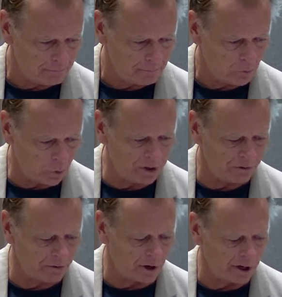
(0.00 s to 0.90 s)
What
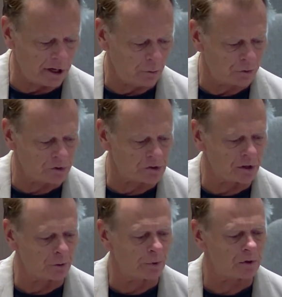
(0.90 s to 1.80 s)
if I were this
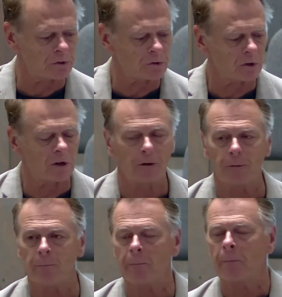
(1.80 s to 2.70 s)
other person?
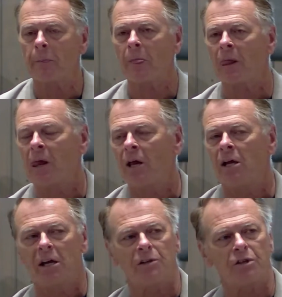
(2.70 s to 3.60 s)

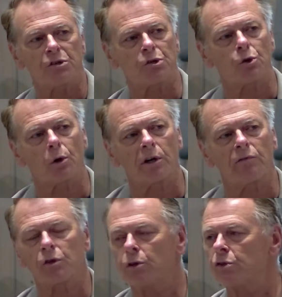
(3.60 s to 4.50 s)
And this story
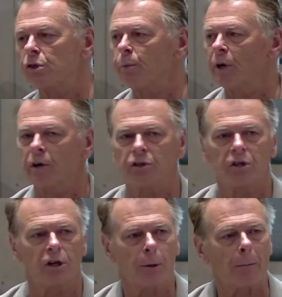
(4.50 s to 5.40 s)
of the Good
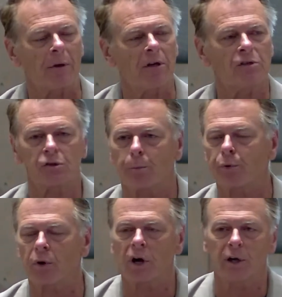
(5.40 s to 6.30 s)
Samaritan is a
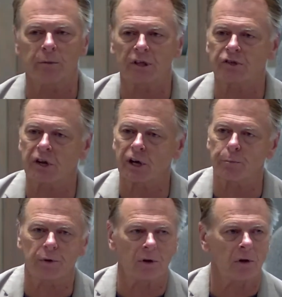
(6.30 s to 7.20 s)
prime
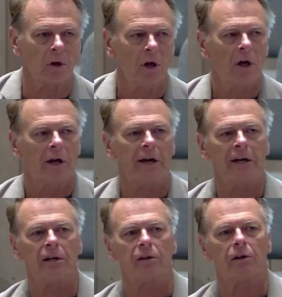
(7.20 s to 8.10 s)
example
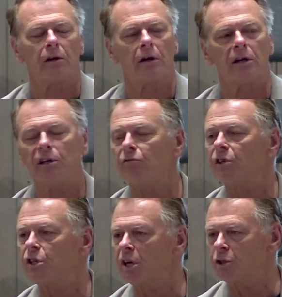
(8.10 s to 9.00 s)
and
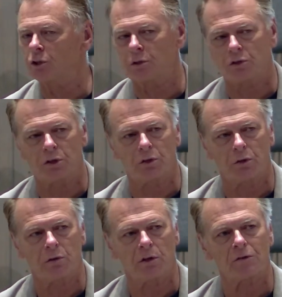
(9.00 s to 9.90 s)
invitation to
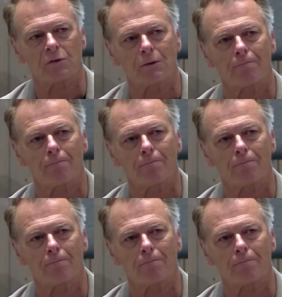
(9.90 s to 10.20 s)
do this